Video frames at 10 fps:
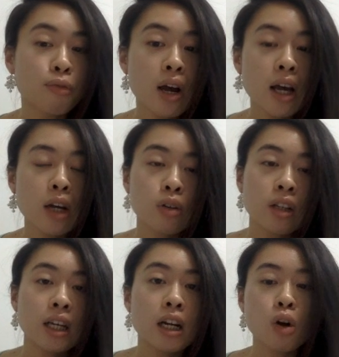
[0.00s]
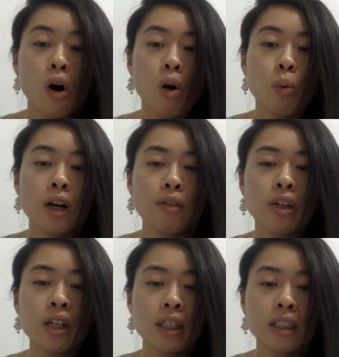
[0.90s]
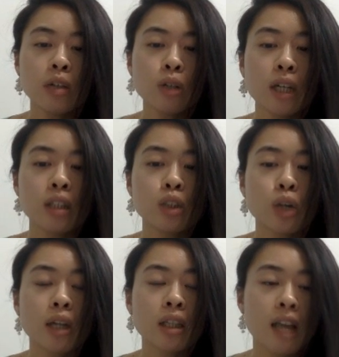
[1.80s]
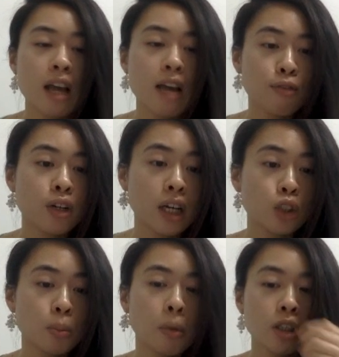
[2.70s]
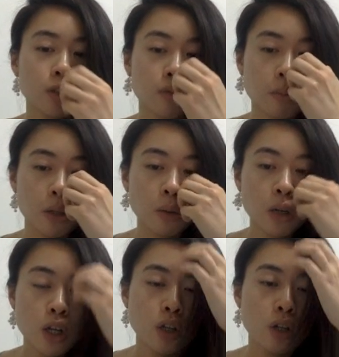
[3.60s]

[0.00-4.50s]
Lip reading: to a friend or they get a call, whatever it is, they'll get distracted and forget to purchase from you,